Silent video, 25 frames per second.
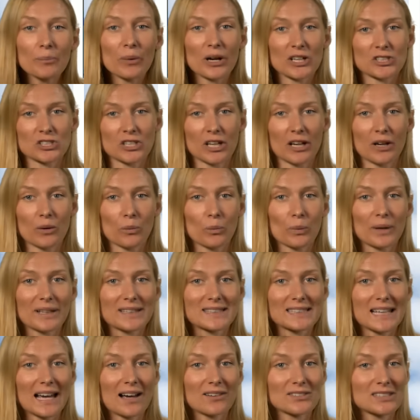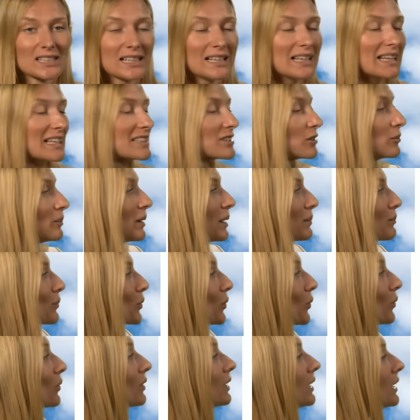pressure wins out a little bit
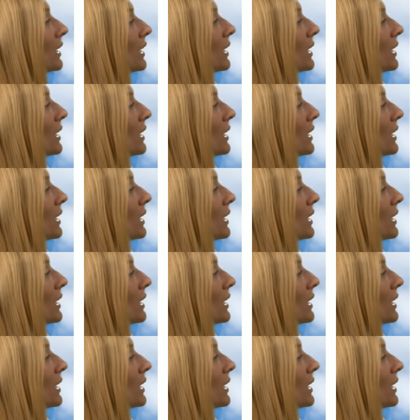more,